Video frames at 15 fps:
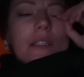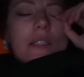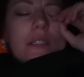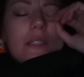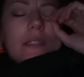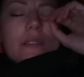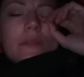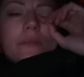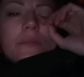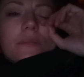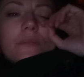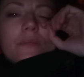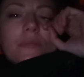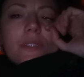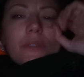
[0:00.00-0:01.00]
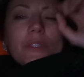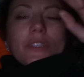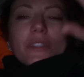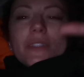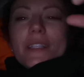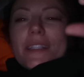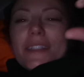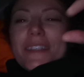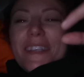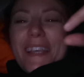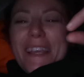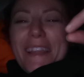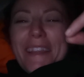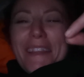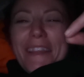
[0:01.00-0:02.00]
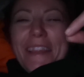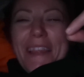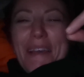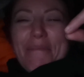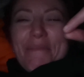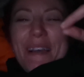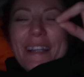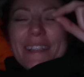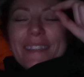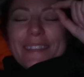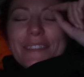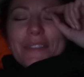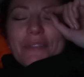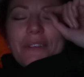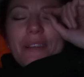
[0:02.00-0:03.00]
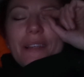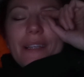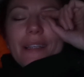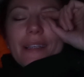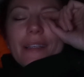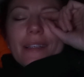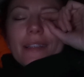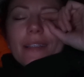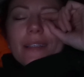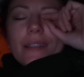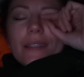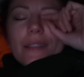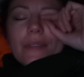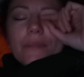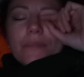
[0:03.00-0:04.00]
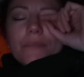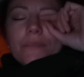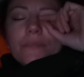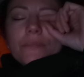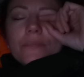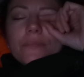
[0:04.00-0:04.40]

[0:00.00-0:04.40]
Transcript: So I just need to get that balance right. I